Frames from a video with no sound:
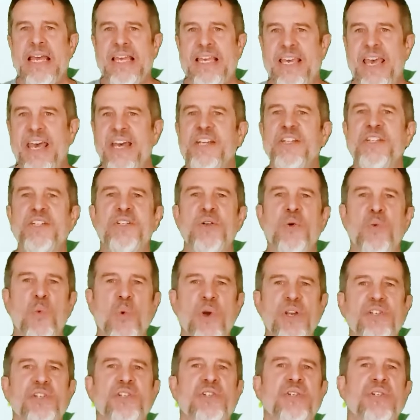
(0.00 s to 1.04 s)
Guess
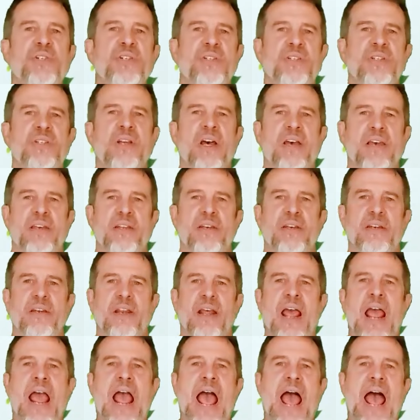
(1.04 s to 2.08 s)
which site
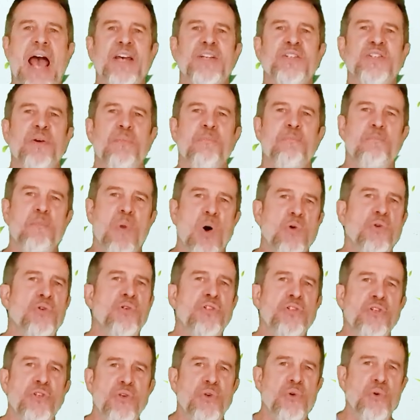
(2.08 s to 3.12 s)
has the
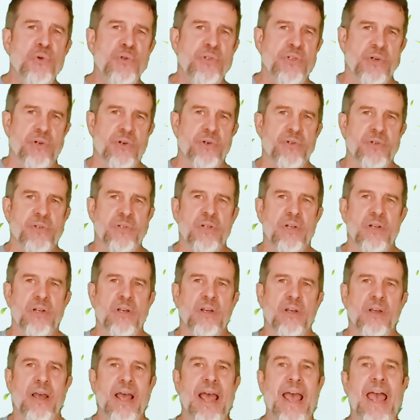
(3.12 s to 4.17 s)
most users
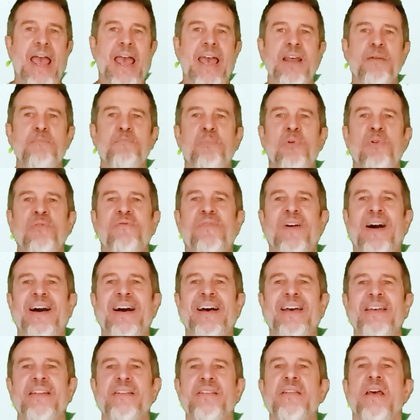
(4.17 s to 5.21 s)
and
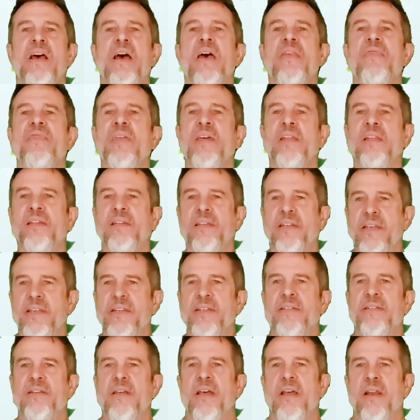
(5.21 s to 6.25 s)
provides the
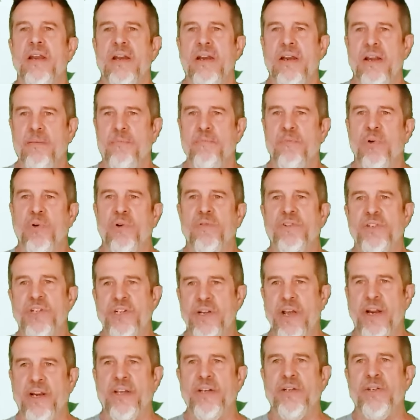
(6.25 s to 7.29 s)
least number of
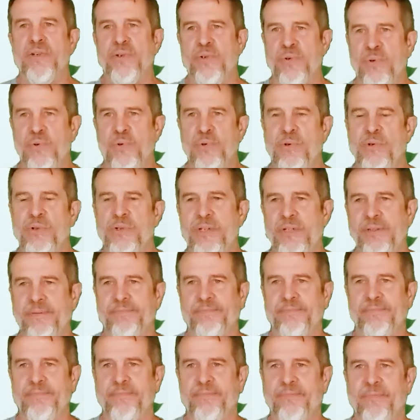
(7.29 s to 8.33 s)
genetic tools.
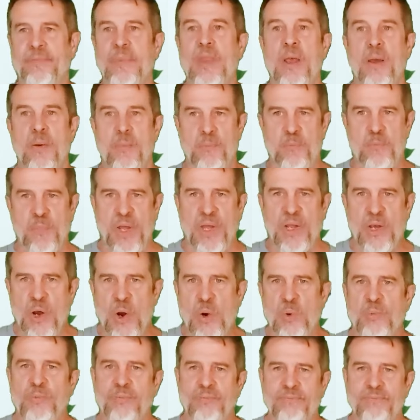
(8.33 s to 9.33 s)
Bingo.